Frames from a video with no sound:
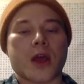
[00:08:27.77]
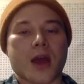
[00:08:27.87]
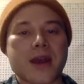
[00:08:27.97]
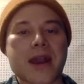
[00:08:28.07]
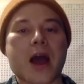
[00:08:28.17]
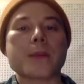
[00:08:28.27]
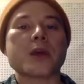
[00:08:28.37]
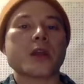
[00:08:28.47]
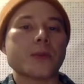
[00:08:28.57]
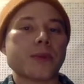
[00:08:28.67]
now I'm
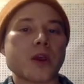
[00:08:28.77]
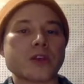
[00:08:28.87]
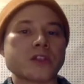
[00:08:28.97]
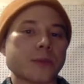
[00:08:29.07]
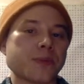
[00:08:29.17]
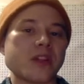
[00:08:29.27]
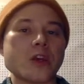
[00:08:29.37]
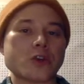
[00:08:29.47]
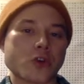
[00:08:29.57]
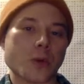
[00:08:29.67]
going to compare this to
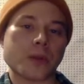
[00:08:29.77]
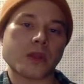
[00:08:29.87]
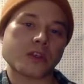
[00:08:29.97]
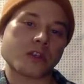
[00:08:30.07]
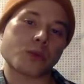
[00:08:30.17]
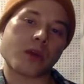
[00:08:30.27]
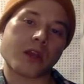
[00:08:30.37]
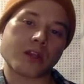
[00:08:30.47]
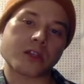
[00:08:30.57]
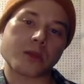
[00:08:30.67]
pleiotropy. This is where it
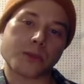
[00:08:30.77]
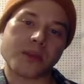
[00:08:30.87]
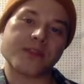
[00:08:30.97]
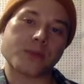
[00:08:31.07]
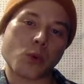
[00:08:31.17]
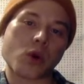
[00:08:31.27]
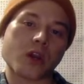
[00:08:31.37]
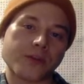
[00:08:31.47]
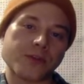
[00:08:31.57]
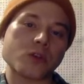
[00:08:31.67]
gets even more
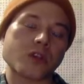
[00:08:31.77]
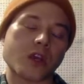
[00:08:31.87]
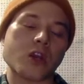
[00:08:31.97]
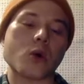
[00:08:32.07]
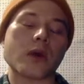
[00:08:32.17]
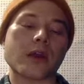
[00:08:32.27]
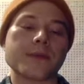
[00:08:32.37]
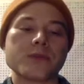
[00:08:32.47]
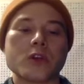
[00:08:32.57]
confusing and annoying.